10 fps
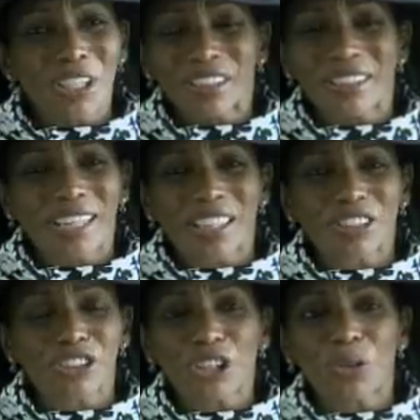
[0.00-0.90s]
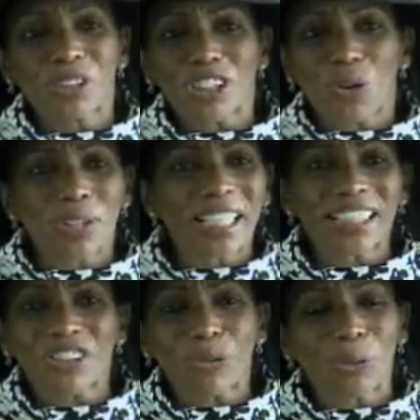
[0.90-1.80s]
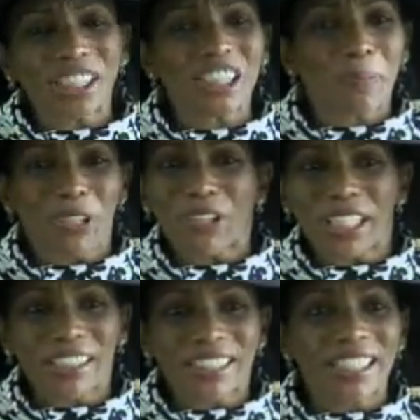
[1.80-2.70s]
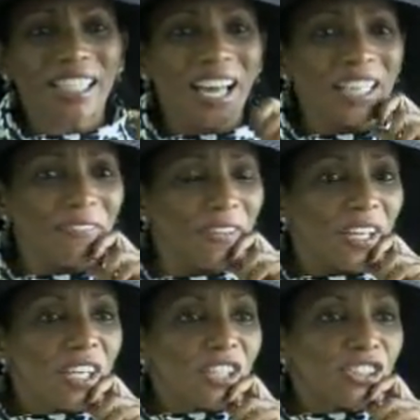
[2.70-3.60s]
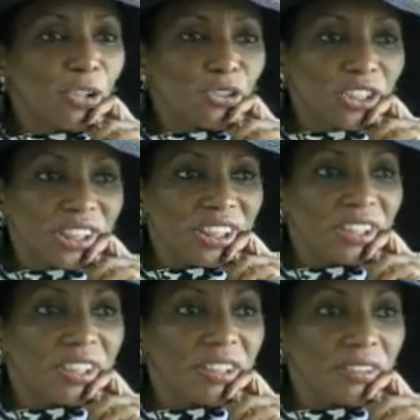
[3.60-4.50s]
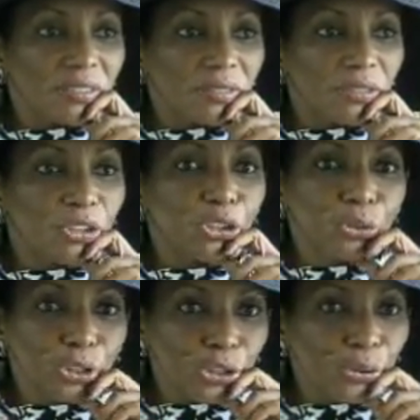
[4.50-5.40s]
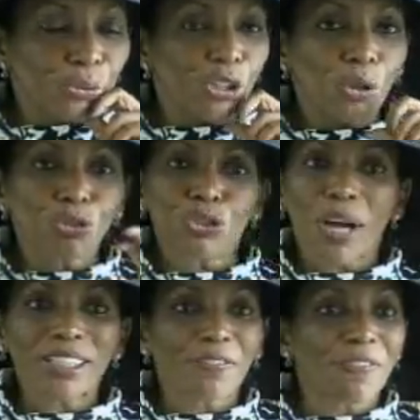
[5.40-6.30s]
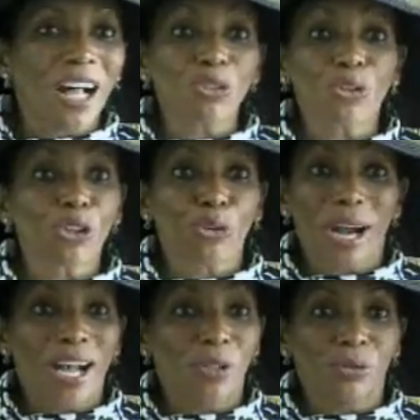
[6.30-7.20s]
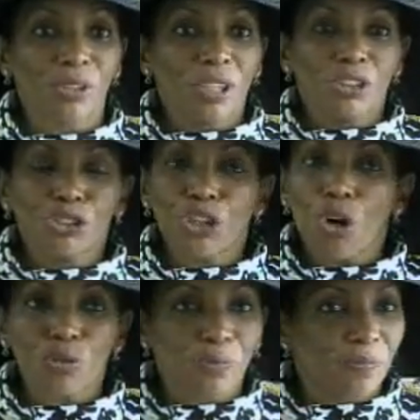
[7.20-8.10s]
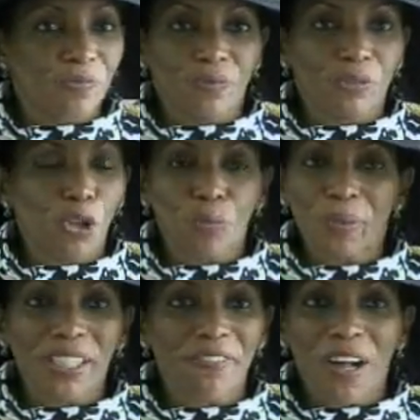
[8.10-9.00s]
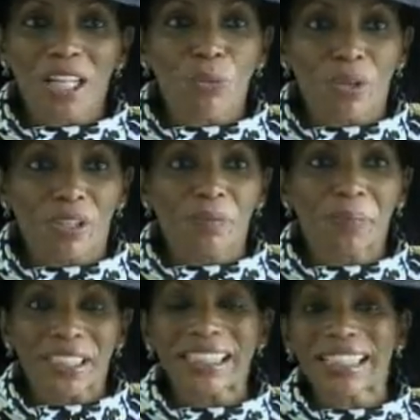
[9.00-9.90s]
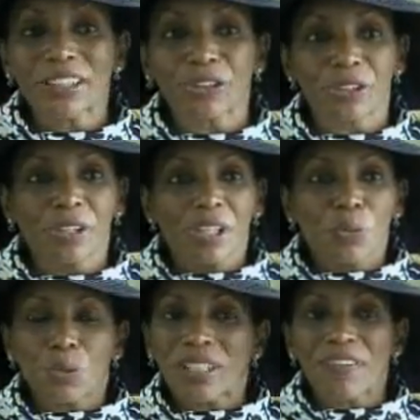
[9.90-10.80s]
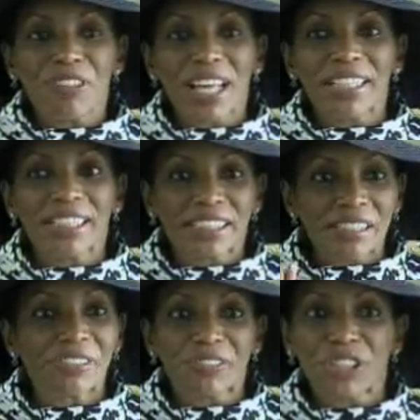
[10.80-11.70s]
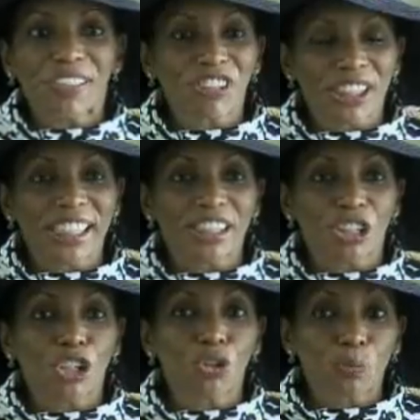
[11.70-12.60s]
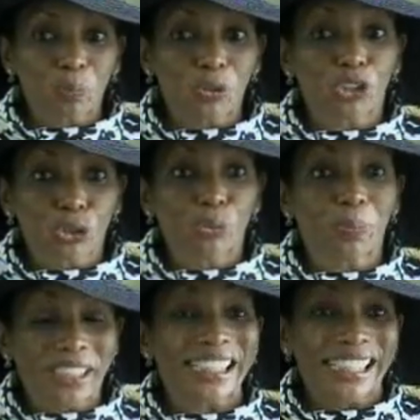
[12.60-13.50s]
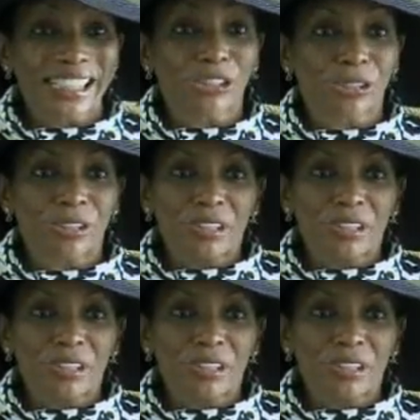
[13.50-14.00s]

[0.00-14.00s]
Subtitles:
You're not going to know. It's only through experience and life. So just do you. Don't try to follow the crowd. Don't be a follower. Be a leader. Whatever that is, even if you have to stand alone, be a leader.